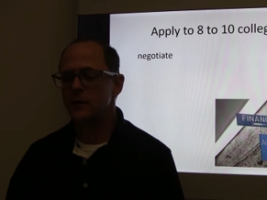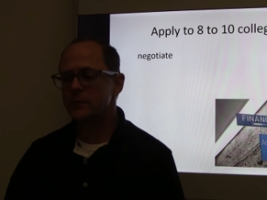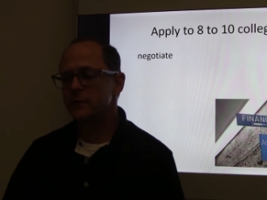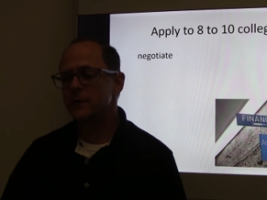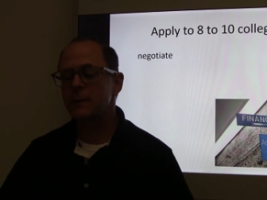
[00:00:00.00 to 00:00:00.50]

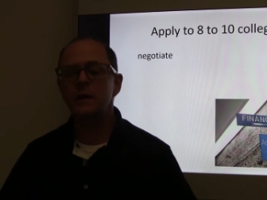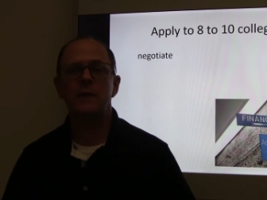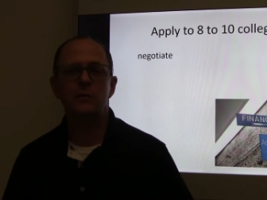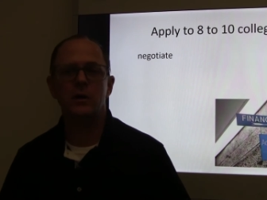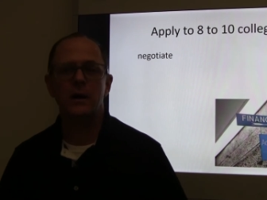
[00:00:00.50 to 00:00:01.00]
So let me
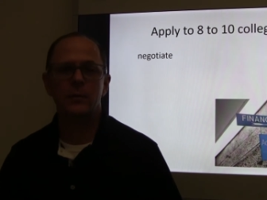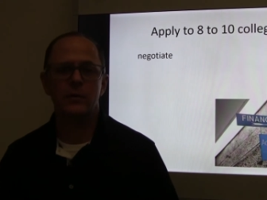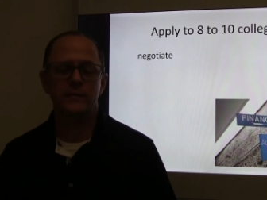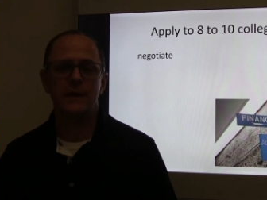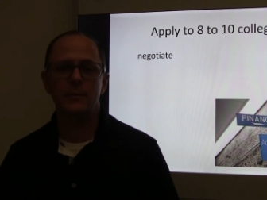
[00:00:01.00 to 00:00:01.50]
give you a couple
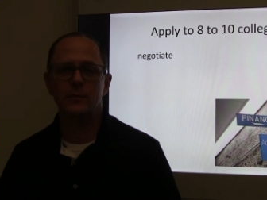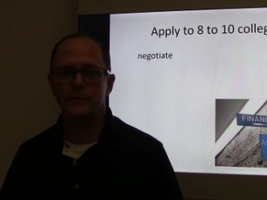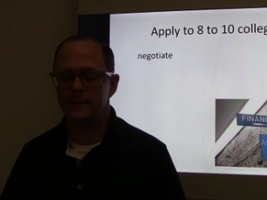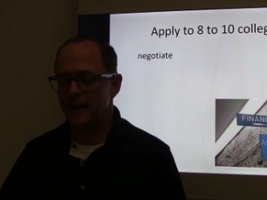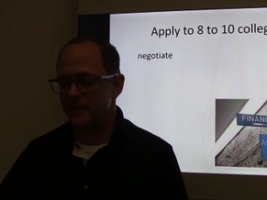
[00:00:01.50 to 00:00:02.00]
examples
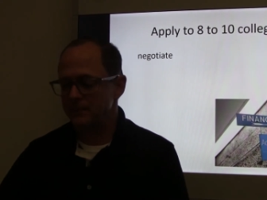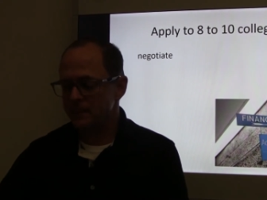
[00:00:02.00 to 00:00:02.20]
of that.